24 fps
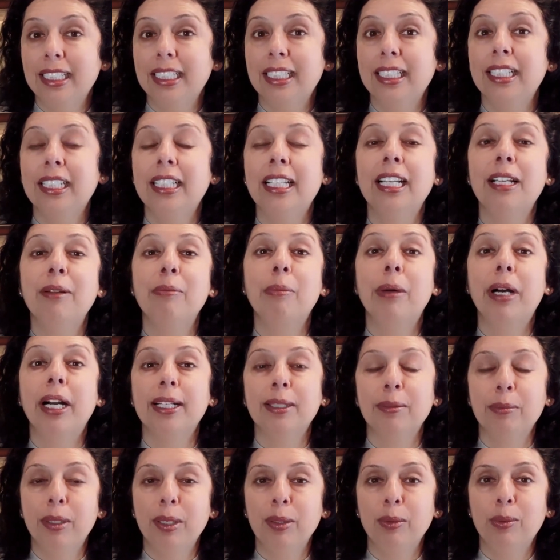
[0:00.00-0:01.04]

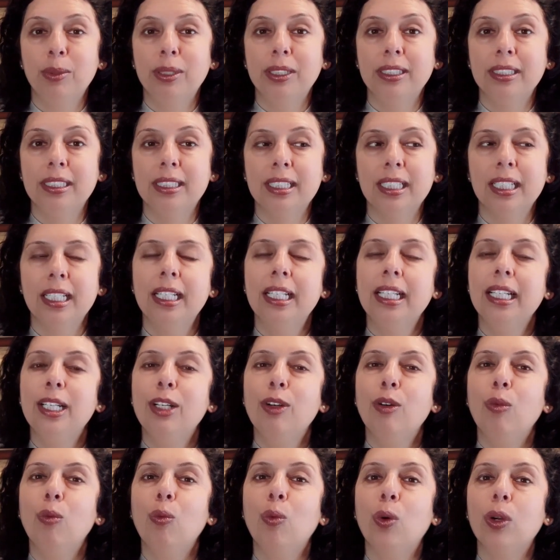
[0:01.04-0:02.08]
Mark my words,
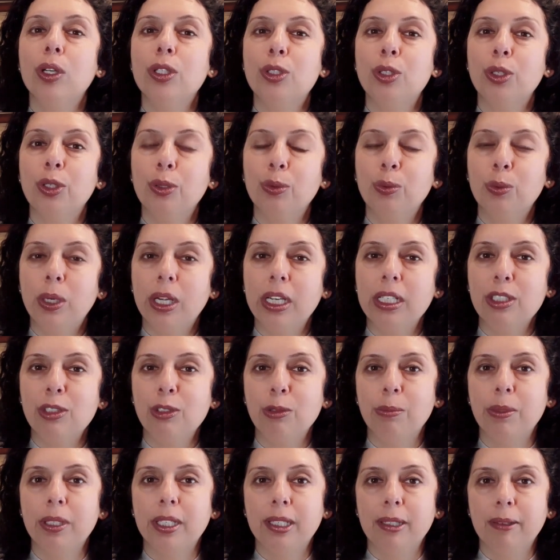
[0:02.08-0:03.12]
what do you want to
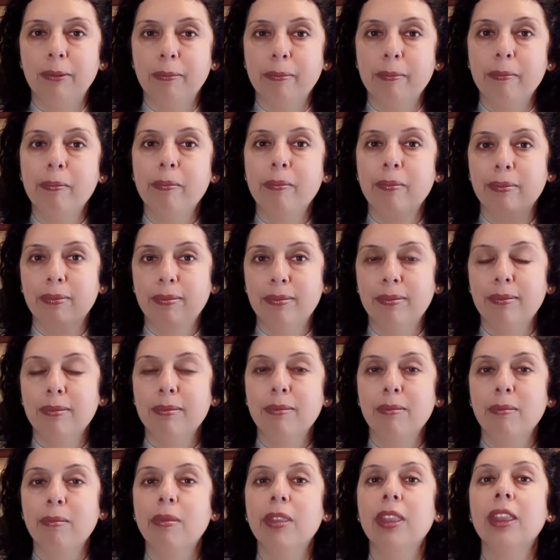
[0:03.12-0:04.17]
be?
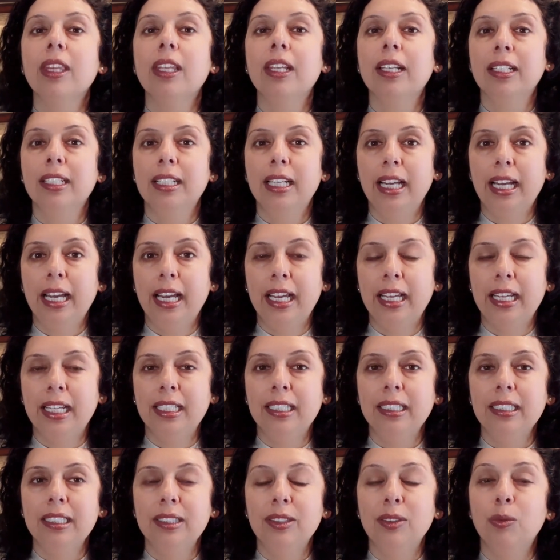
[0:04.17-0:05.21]

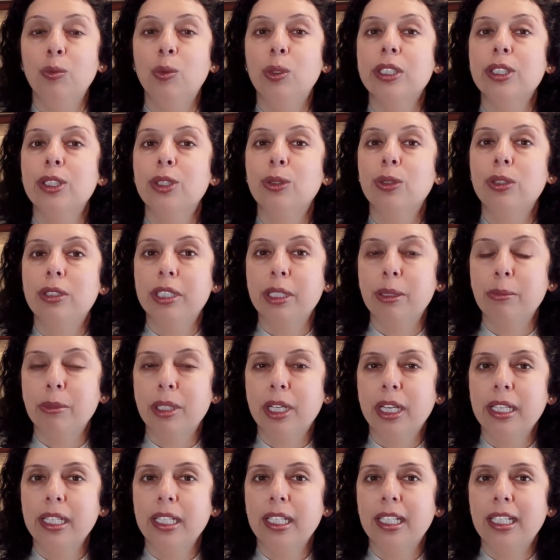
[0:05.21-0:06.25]
And what's your dream
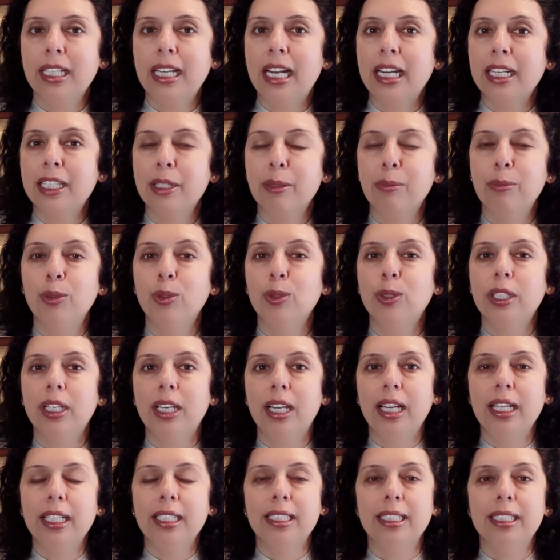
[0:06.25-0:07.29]
career? Are they both
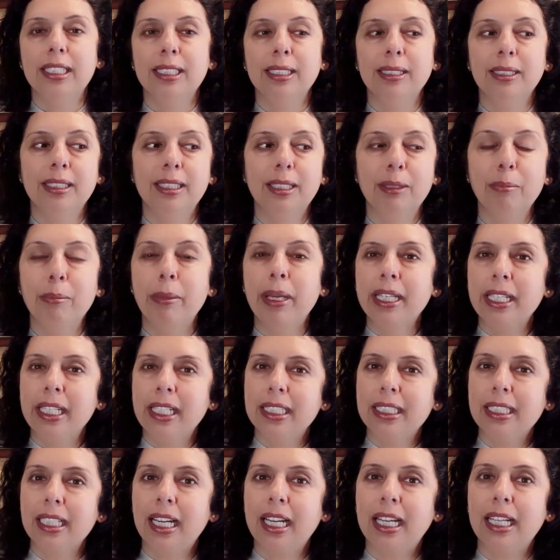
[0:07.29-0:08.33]
aligned? Many a
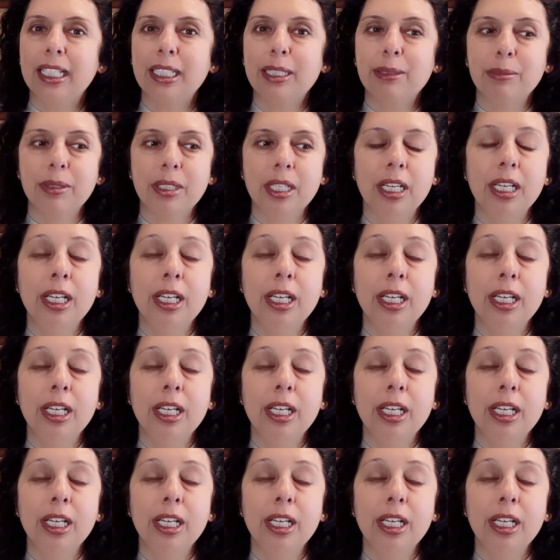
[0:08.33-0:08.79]
times